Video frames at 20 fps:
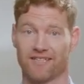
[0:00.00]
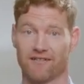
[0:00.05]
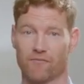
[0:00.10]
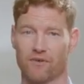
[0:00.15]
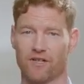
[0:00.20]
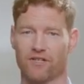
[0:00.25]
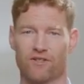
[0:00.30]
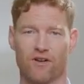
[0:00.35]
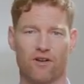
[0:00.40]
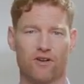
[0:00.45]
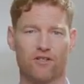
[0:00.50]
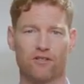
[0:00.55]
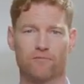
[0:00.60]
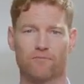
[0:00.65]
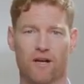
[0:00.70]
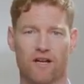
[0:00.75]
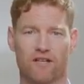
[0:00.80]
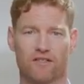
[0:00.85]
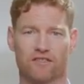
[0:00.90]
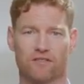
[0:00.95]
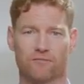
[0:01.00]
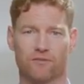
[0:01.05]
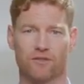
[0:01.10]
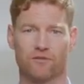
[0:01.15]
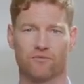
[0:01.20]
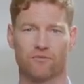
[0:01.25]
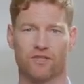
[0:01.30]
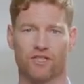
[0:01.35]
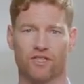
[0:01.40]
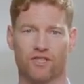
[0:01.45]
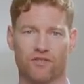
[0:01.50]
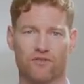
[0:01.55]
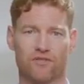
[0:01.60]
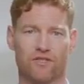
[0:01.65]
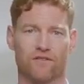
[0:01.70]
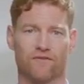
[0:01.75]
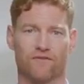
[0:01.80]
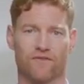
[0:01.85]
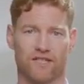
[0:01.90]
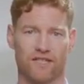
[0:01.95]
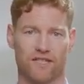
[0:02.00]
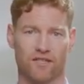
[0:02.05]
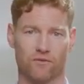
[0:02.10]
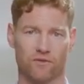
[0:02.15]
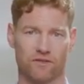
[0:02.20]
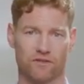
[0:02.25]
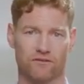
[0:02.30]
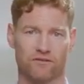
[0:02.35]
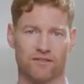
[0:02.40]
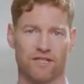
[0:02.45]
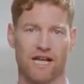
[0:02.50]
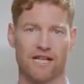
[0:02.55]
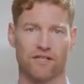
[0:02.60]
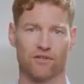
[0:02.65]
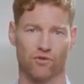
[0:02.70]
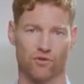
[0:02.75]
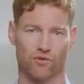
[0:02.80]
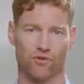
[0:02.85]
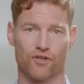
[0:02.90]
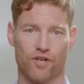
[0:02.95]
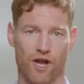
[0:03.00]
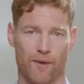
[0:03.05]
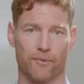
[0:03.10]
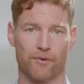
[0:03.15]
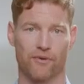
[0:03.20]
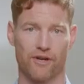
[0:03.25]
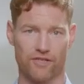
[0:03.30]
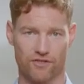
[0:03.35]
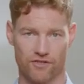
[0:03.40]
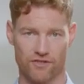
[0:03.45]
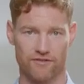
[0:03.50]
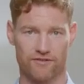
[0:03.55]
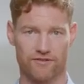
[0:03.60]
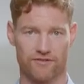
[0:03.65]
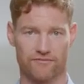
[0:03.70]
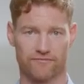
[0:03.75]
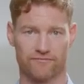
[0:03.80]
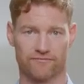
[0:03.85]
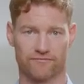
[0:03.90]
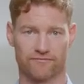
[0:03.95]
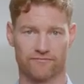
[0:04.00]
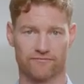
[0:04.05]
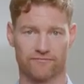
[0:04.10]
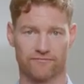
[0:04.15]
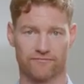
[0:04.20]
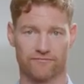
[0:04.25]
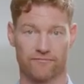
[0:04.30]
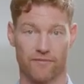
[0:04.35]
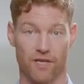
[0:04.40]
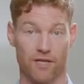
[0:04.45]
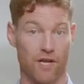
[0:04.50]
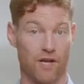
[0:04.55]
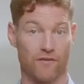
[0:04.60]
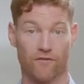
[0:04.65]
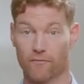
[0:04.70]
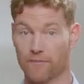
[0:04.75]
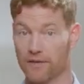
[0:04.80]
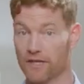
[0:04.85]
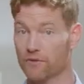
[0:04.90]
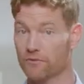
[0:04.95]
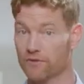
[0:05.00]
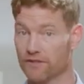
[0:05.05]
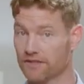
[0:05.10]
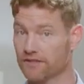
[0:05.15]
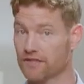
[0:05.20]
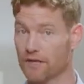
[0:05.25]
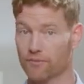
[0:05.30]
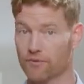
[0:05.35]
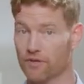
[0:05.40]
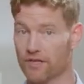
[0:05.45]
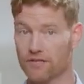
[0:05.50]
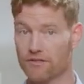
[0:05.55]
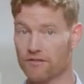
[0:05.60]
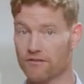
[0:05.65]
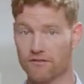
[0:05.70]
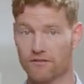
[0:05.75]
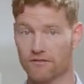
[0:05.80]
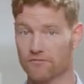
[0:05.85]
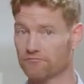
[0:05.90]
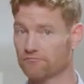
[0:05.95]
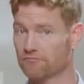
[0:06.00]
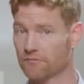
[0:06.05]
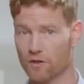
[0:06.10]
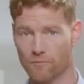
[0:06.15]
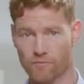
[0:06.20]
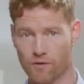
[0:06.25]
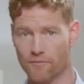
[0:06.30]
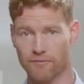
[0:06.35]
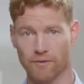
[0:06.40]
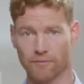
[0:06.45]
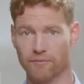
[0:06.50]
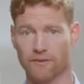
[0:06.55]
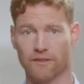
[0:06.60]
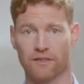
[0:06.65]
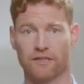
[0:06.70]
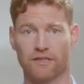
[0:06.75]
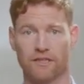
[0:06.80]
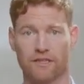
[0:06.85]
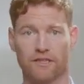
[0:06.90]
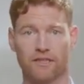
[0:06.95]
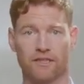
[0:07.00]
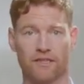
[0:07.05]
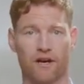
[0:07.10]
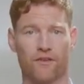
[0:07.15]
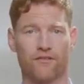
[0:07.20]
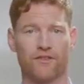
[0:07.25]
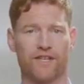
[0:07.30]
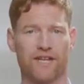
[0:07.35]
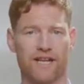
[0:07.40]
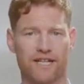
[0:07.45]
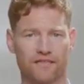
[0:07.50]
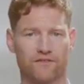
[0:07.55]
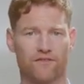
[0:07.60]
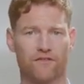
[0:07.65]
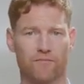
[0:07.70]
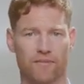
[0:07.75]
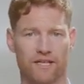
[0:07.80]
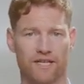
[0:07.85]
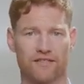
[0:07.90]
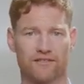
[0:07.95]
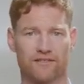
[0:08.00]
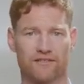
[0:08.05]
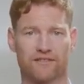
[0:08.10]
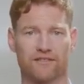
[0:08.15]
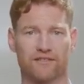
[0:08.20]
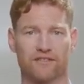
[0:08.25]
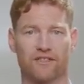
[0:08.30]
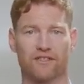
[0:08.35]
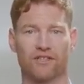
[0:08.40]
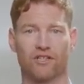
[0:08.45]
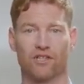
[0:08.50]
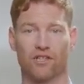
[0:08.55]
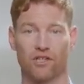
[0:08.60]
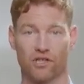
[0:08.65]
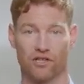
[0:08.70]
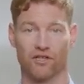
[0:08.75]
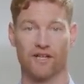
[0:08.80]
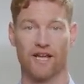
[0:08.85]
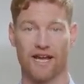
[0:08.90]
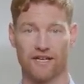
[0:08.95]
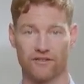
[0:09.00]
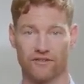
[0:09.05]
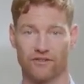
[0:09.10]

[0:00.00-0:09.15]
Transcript: but it's all possible with the use of SQL and CRUD operations. Not familiar with these operations? No problem. Over the next few minutes, you'll learn how